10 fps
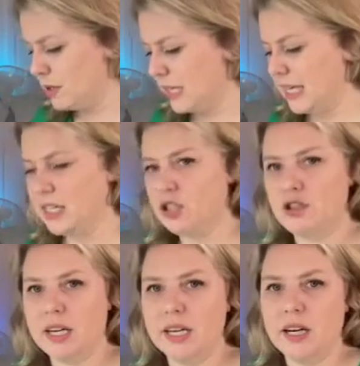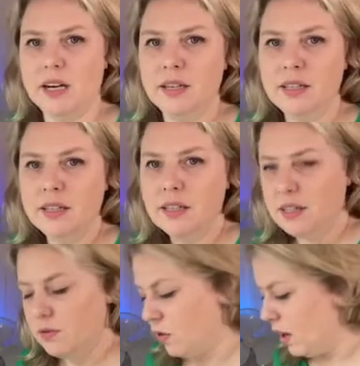tea strainer,
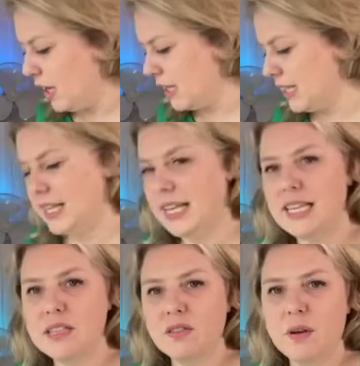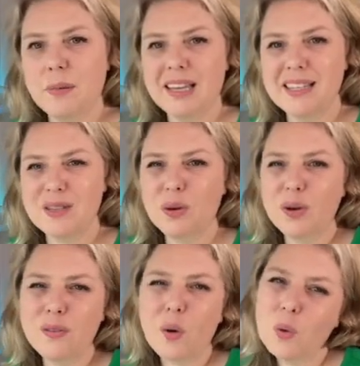right? And these are a bit sort
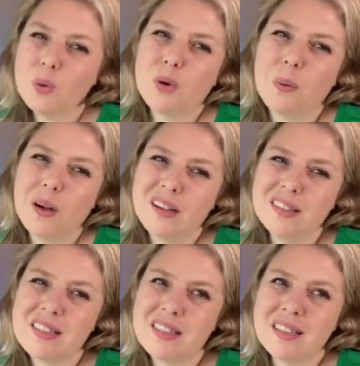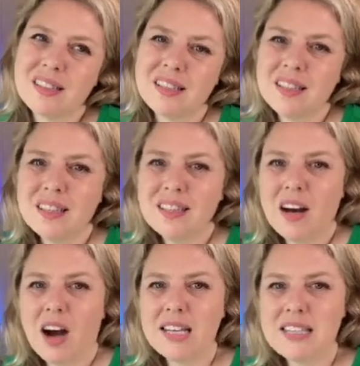of awkward.
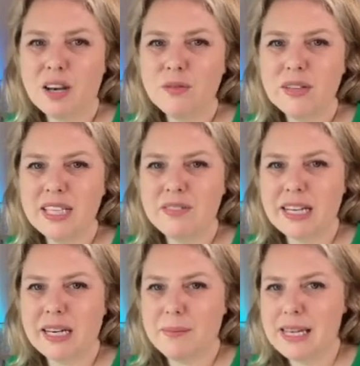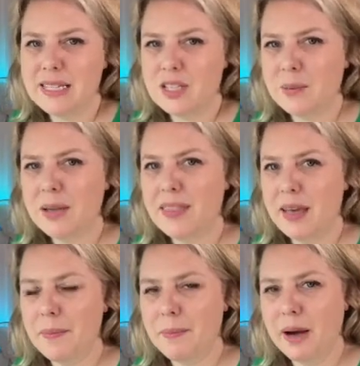I don't really recommend doing
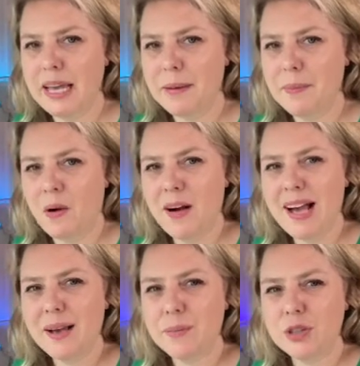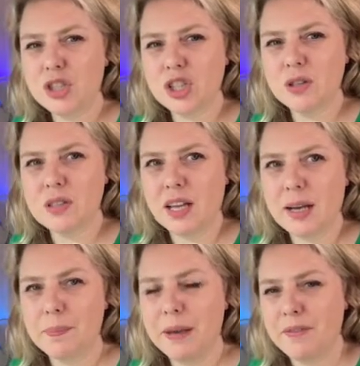them, but it might produce
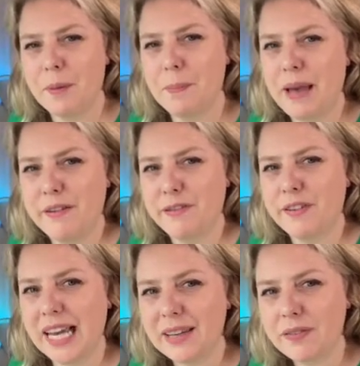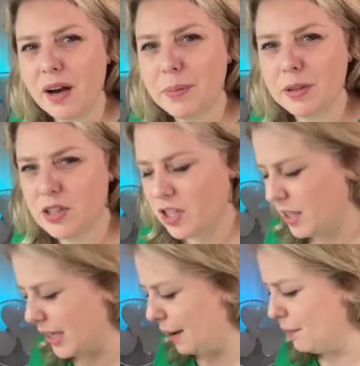like a bit of a better flavour because
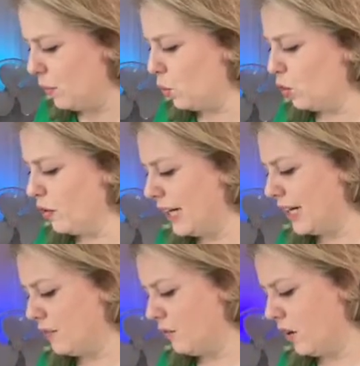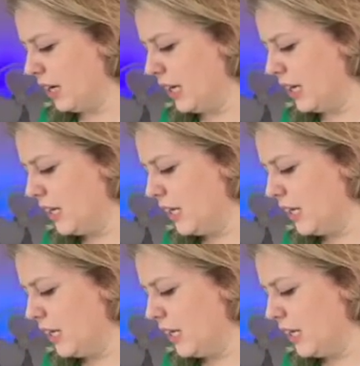you can get more in, right?